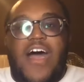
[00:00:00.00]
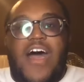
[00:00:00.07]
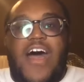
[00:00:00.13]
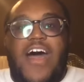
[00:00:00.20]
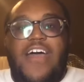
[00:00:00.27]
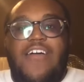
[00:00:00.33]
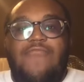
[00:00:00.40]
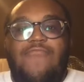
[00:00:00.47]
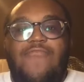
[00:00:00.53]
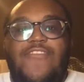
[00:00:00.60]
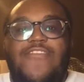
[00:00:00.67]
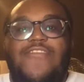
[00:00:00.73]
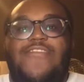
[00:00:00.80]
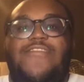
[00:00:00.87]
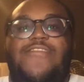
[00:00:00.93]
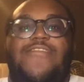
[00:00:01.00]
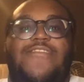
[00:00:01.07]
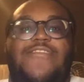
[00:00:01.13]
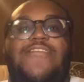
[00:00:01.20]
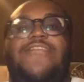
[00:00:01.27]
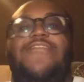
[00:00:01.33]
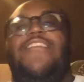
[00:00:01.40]
I
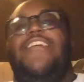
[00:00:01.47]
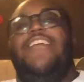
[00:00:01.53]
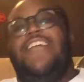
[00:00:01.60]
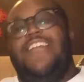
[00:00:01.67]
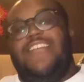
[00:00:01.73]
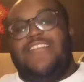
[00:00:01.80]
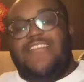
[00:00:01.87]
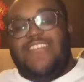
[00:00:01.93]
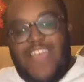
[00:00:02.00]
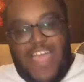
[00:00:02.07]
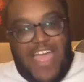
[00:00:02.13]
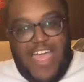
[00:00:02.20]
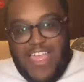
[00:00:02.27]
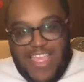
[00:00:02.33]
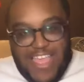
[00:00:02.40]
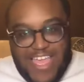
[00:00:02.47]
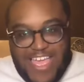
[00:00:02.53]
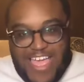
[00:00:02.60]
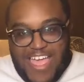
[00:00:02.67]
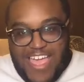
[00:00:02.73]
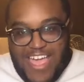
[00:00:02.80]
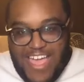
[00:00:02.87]
was think
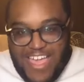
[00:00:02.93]
I